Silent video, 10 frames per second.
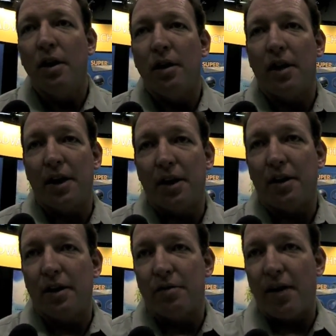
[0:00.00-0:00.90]
then
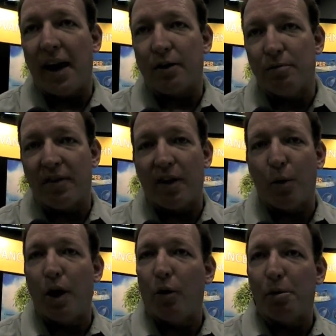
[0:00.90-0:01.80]
in, in fact, very
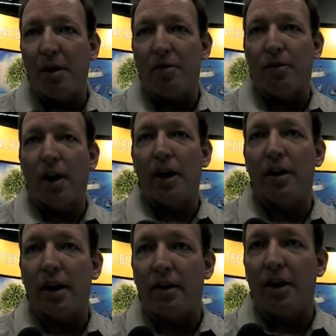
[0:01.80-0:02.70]
well we may
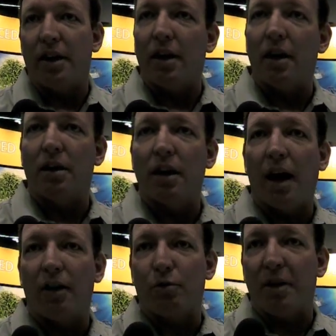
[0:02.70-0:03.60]
find that the
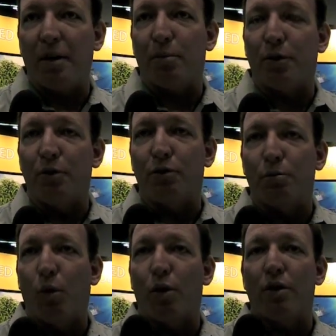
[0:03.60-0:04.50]
glass may produce
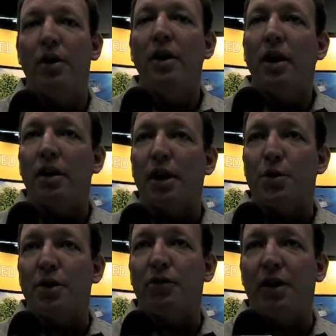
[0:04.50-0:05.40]
more
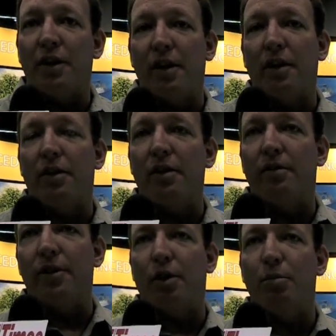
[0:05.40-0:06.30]
electricity than the thin
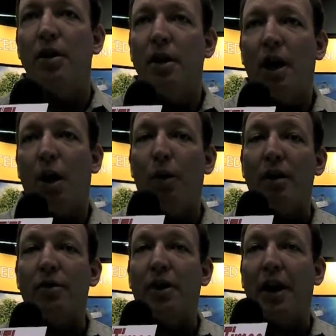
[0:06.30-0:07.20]
film.
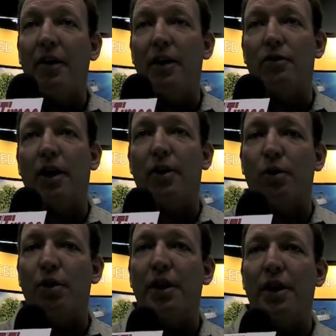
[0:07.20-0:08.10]
However, in areas like
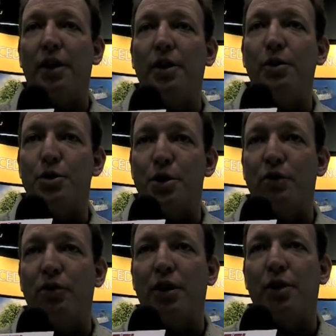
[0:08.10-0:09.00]
Oregon and New
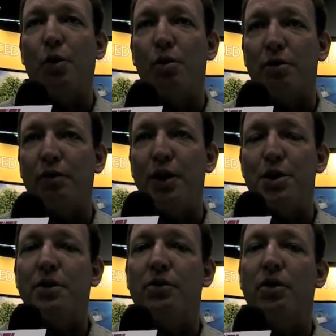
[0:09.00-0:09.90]
Jersey and northern
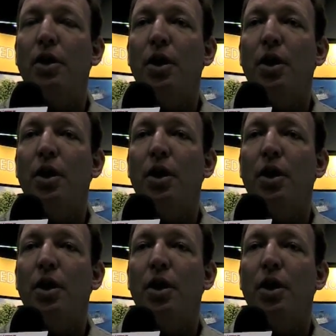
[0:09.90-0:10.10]
regions